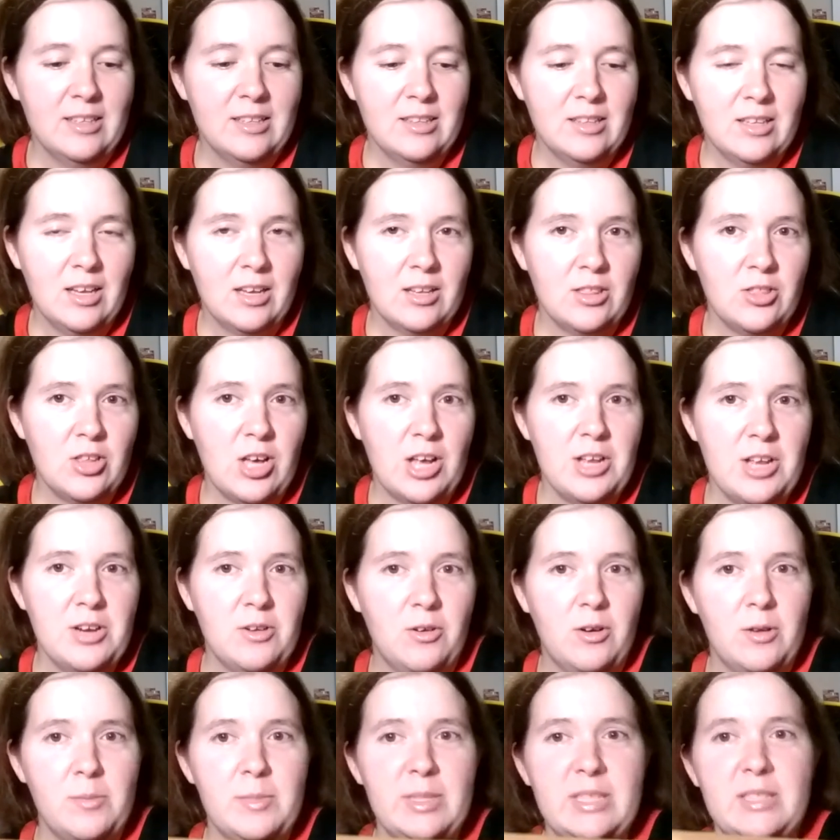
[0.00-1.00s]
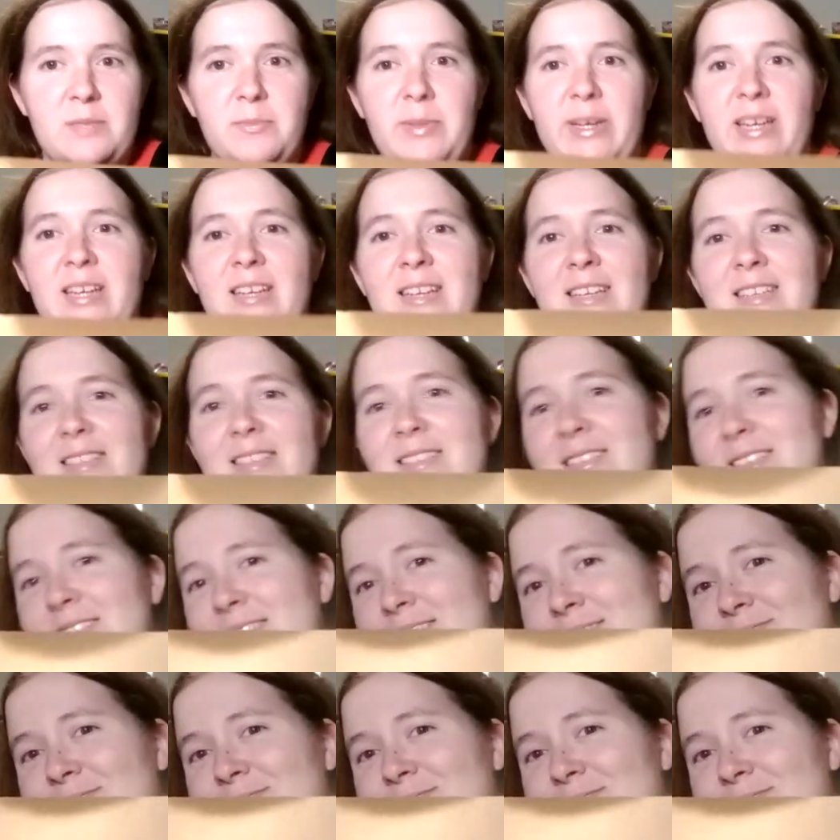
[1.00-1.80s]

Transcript: not ginormous, but it is